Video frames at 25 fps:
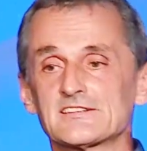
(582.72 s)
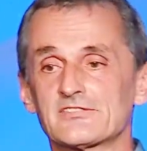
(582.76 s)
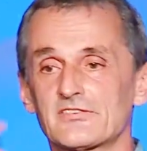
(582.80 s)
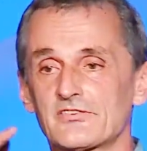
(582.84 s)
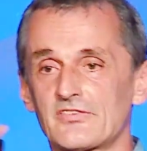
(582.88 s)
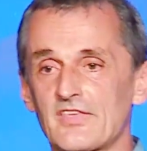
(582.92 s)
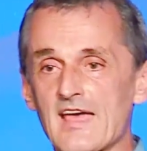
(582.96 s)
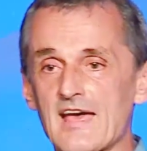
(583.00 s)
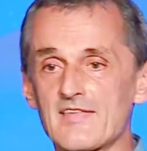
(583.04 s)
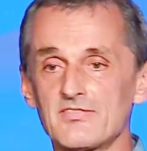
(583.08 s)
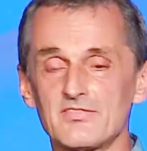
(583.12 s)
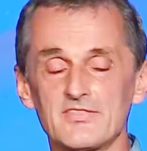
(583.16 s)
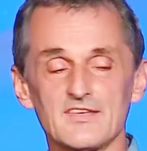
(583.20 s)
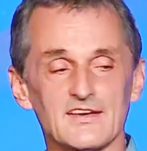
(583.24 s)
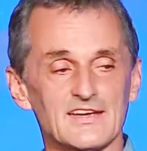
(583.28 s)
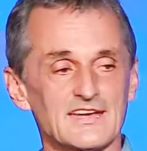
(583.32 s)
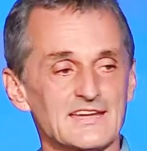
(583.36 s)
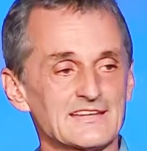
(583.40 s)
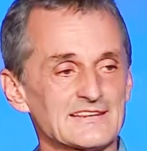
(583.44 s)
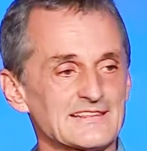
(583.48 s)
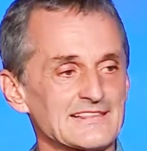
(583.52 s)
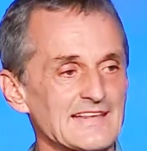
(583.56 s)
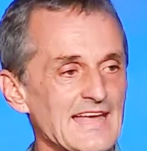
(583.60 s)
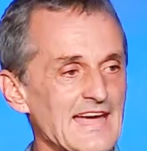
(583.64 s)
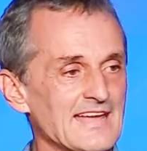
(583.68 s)
thunder
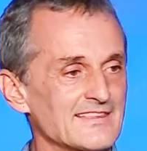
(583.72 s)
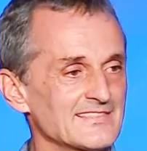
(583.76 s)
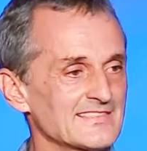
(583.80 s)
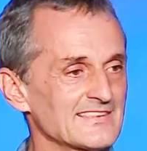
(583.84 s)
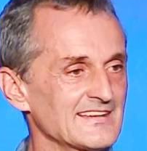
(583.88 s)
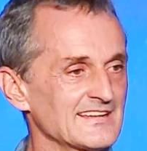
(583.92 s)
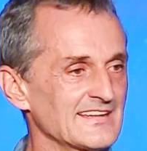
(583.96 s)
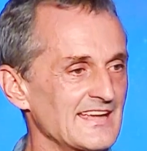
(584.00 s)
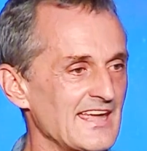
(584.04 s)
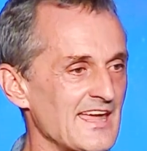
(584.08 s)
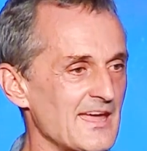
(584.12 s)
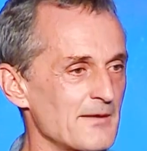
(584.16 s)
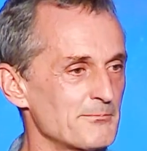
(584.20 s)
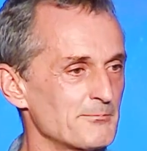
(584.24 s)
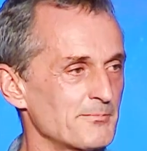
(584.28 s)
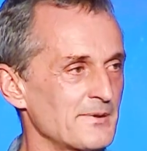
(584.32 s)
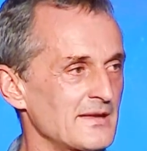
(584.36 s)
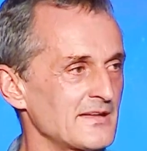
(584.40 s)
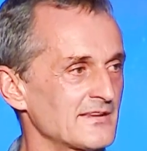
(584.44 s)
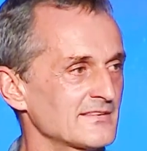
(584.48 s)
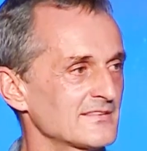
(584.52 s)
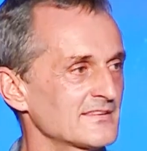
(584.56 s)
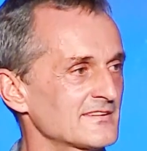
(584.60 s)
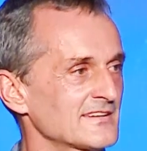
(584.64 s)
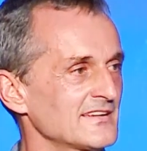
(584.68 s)
and lightning
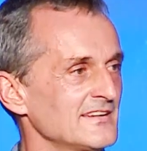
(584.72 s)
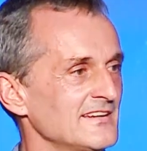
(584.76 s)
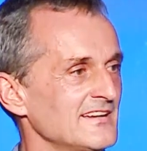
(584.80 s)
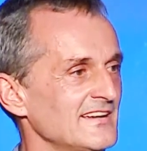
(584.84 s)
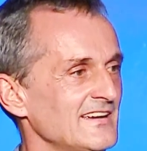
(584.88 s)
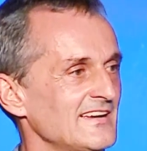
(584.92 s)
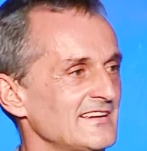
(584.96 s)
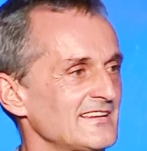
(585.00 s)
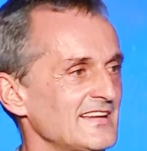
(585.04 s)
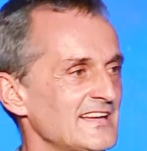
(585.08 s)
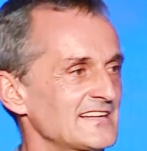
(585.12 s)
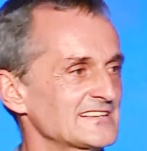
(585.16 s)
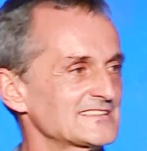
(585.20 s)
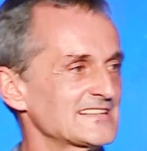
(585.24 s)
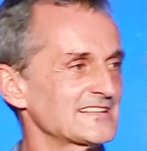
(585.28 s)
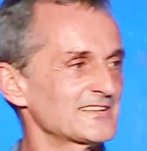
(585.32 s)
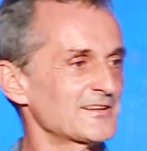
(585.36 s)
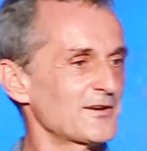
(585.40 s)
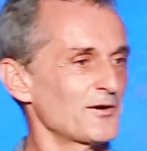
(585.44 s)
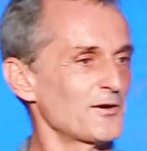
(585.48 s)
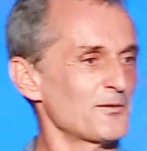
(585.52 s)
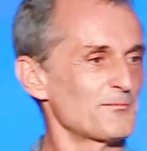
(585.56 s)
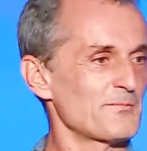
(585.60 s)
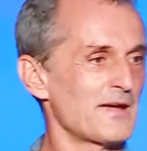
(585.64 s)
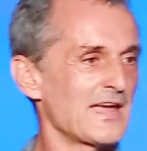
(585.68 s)
happened, and I said,
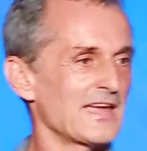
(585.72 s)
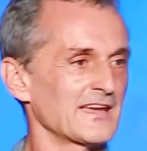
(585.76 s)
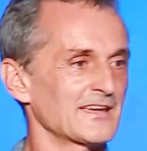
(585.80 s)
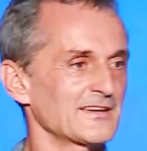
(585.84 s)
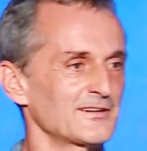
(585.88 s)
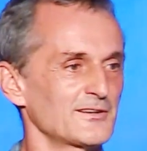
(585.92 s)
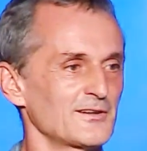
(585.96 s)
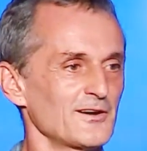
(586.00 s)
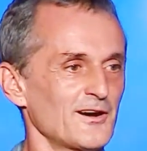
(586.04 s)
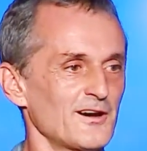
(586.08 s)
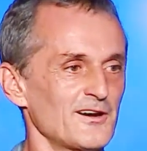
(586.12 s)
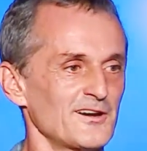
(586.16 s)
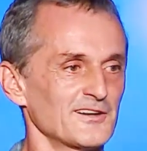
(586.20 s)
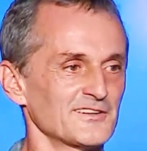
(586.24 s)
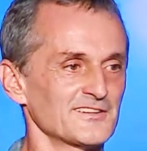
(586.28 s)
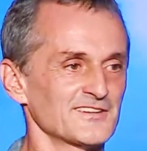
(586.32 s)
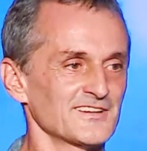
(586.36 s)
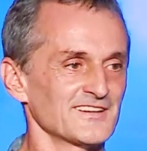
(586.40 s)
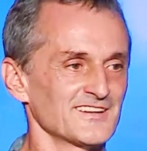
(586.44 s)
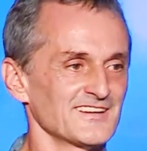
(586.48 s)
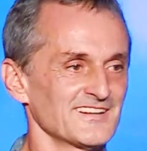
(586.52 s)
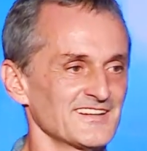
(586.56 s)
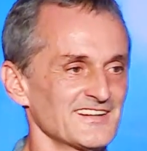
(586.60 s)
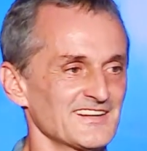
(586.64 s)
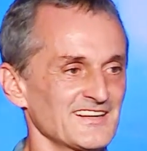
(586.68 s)
oh my God,
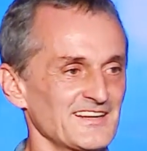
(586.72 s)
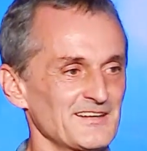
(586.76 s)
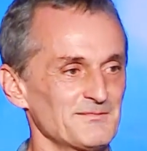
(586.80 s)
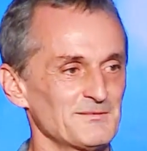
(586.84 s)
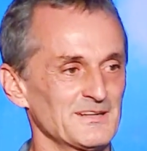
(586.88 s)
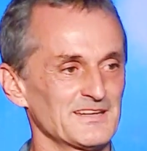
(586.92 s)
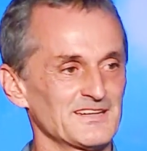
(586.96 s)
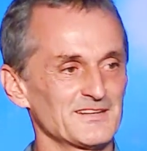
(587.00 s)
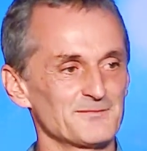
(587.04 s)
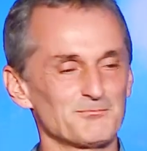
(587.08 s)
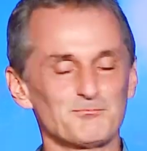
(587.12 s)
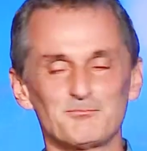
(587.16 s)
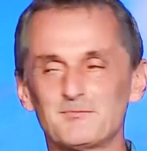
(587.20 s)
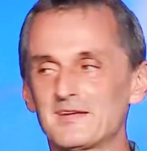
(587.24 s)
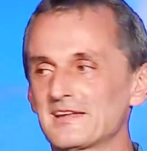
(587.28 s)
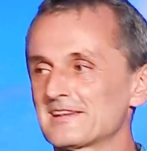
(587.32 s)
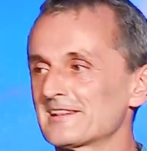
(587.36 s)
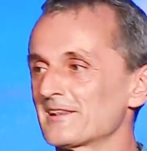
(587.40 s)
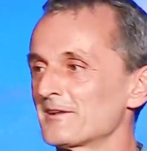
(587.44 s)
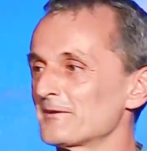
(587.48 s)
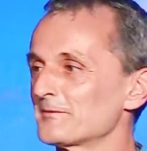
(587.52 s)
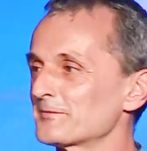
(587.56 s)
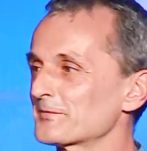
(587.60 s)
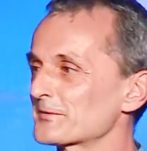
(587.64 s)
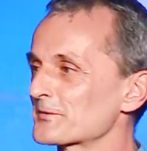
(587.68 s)
I'm in the
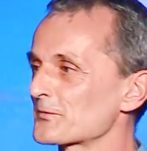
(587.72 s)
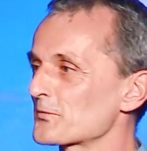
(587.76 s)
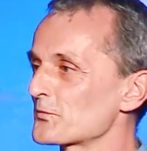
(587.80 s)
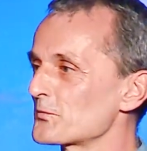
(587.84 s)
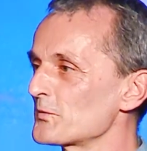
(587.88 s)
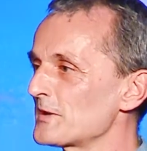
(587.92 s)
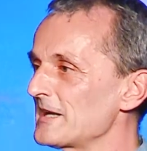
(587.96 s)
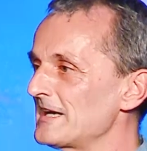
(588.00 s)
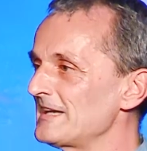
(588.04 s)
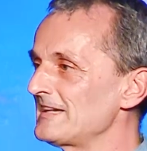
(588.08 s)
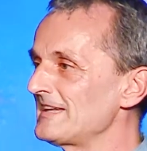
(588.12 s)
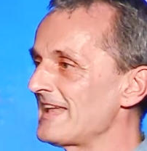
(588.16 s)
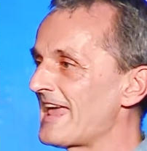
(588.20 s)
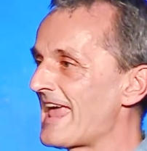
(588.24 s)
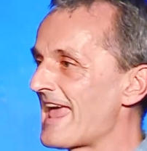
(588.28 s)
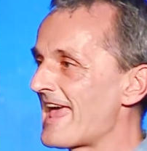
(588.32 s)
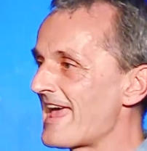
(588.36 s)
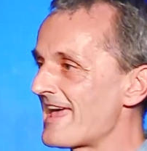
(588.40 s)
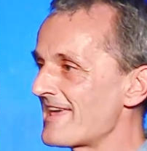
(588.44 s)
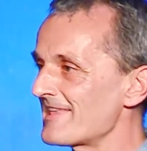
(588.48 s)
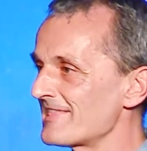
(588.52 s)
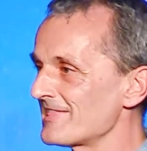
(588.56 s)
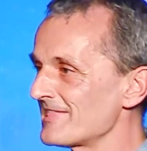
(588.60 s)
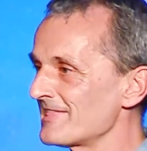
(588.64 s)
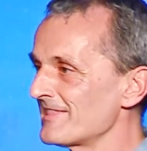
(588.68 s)
middle of green
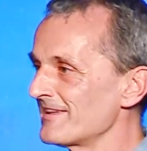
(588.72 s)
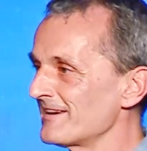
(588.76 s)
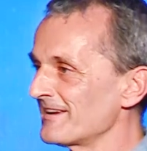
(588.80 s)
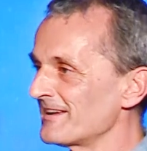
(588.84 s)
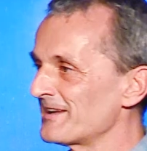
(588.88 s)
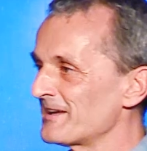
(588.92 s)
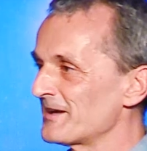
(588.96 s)
hell.